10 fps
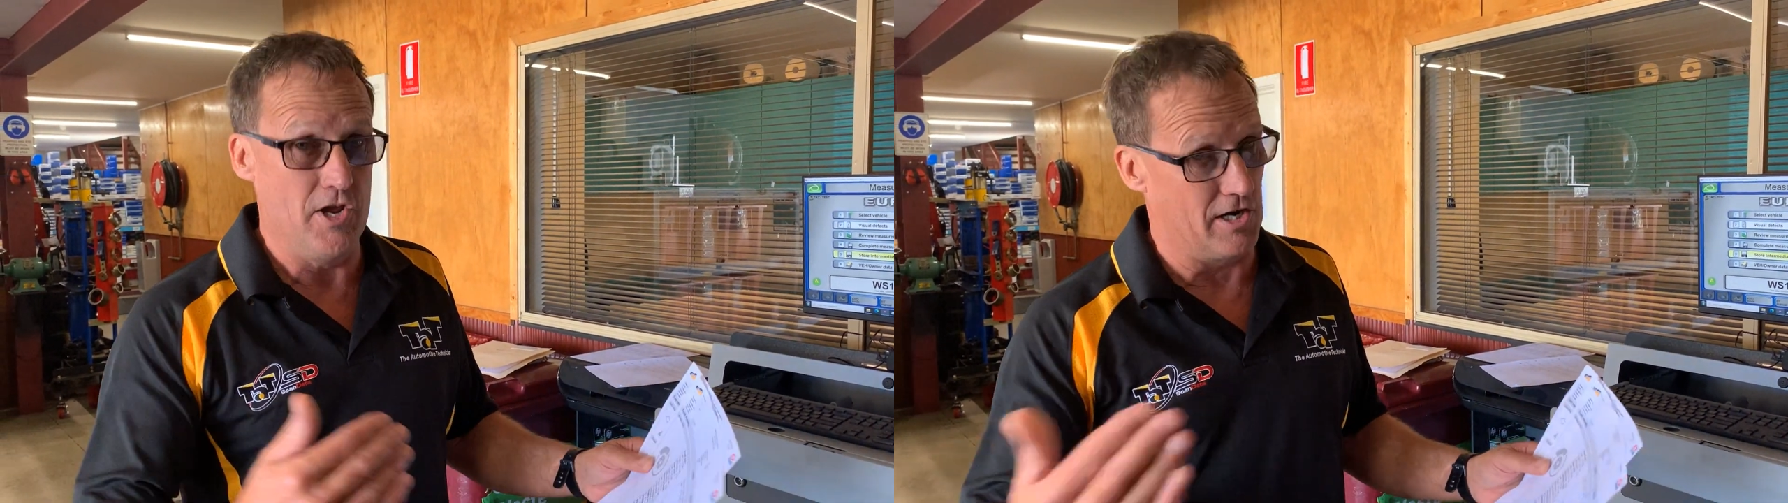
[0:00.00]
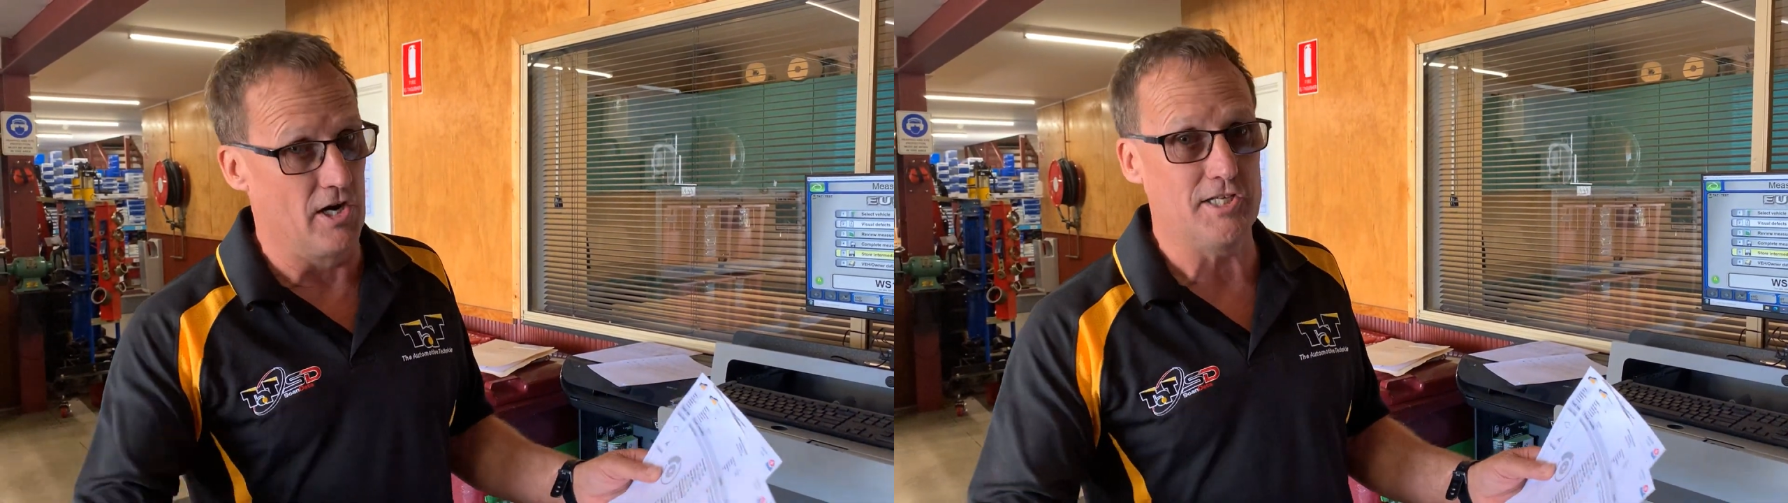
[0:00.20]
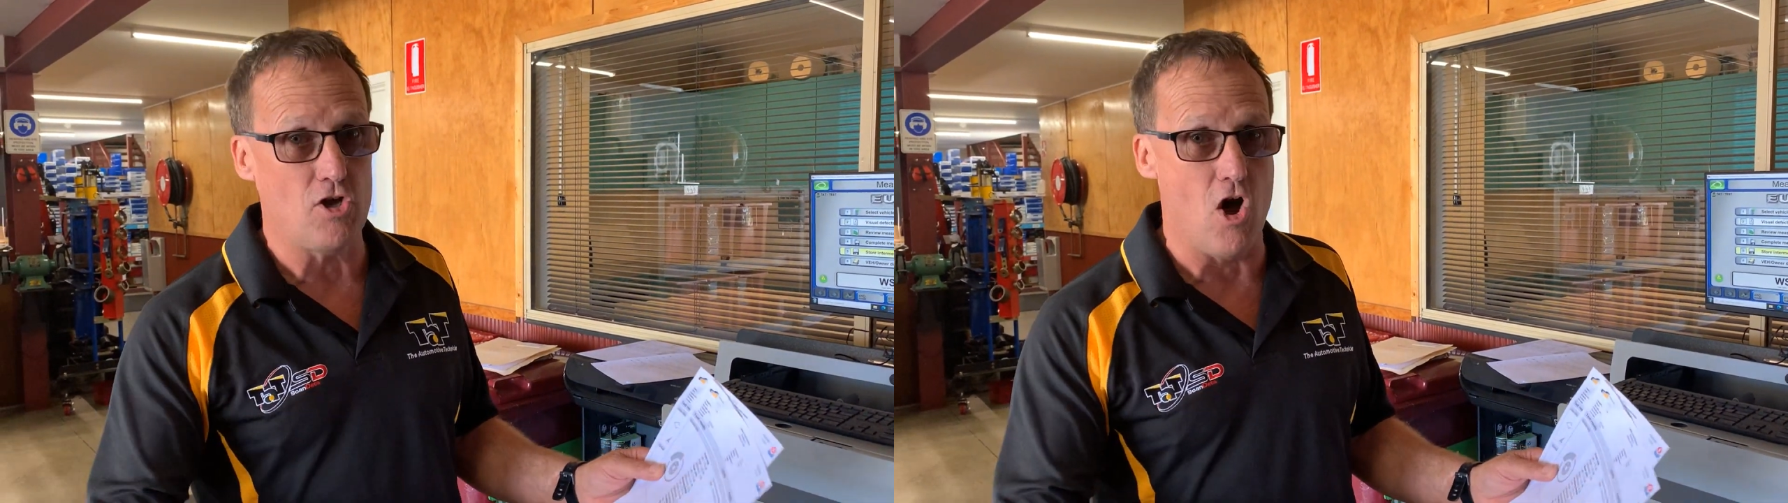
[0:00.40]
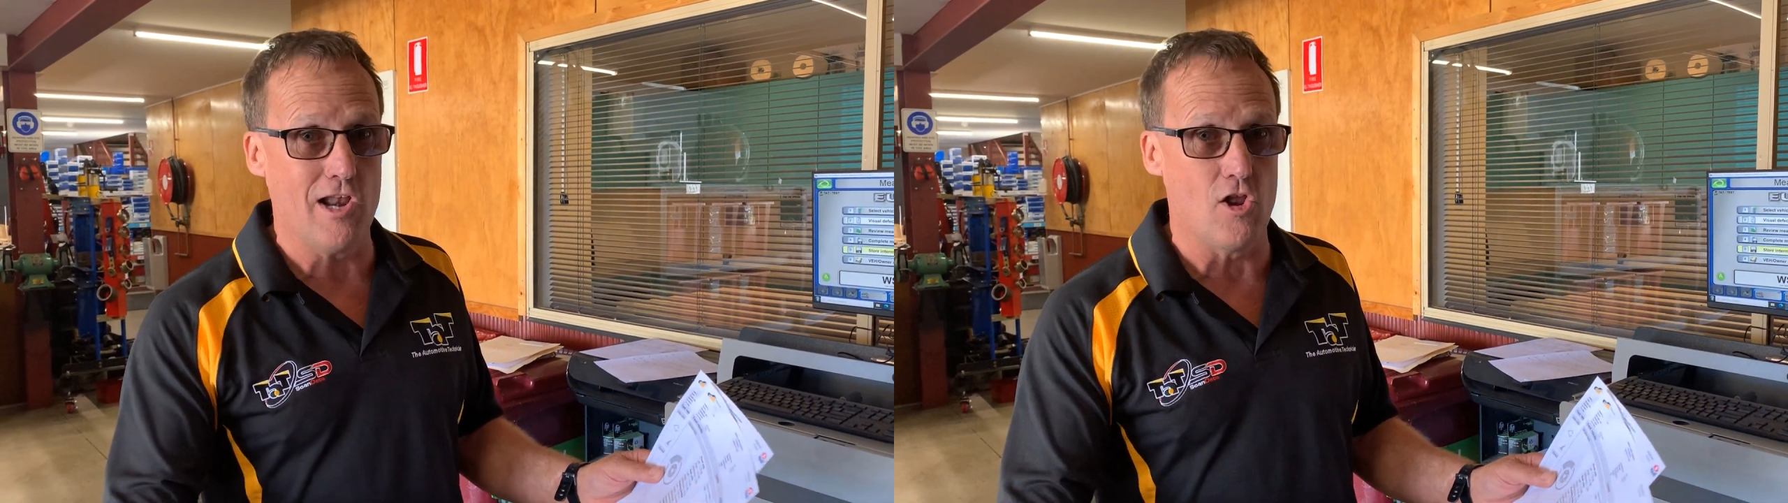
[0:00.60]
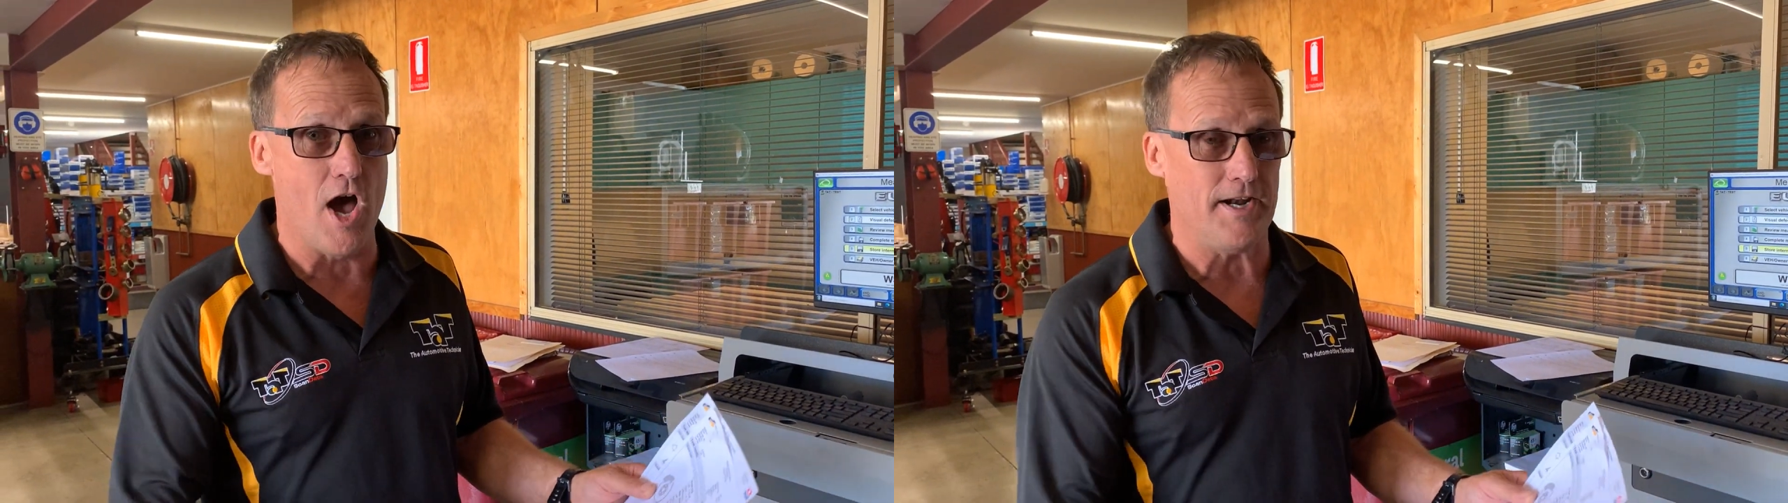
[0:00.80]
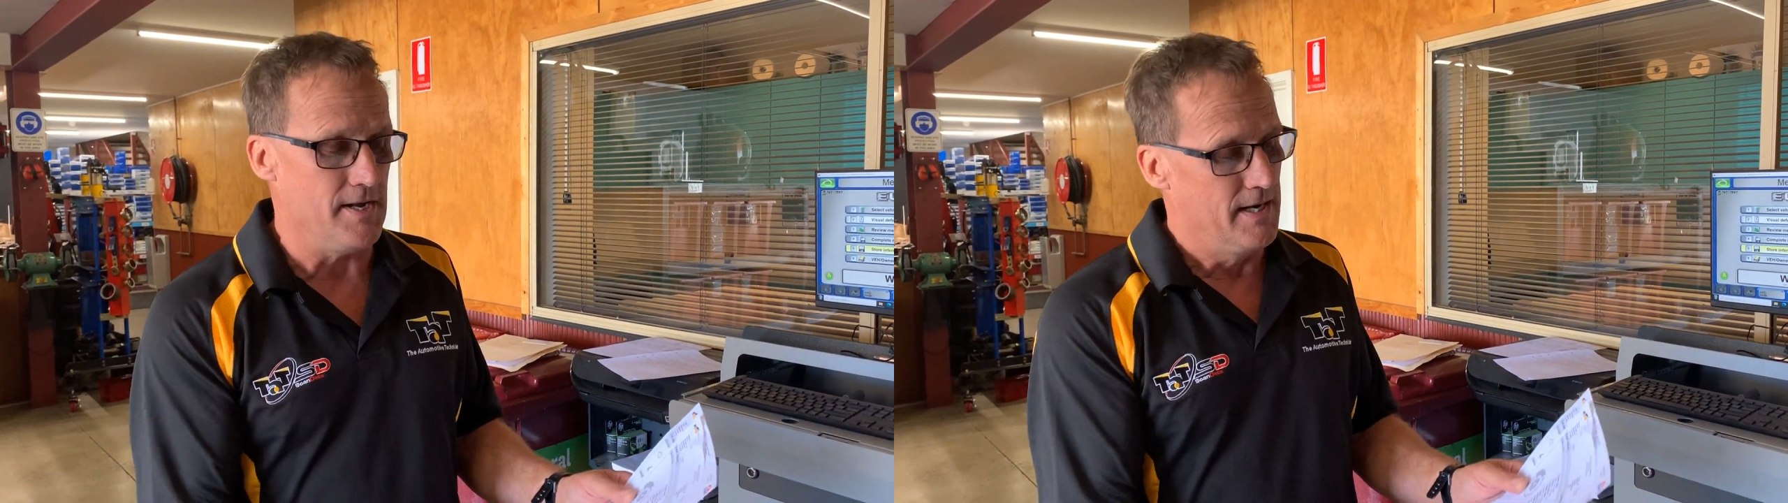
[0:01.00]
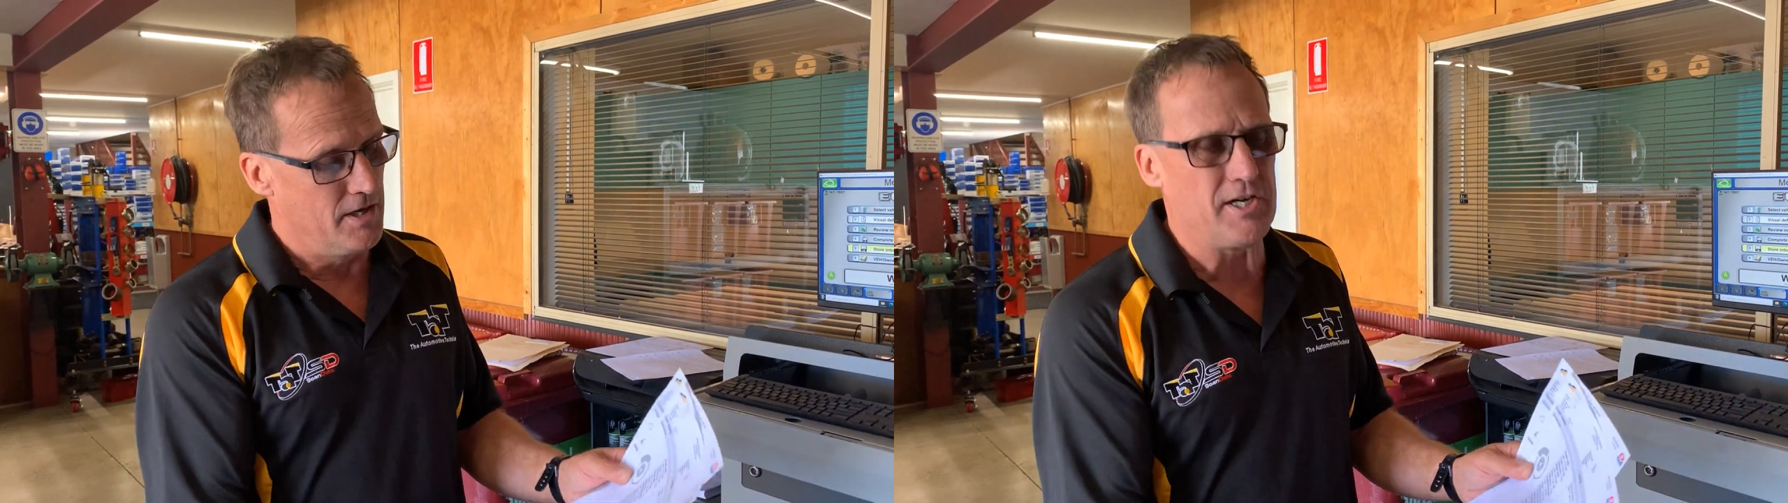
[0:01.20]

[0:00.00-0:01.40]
you can at least highlight it.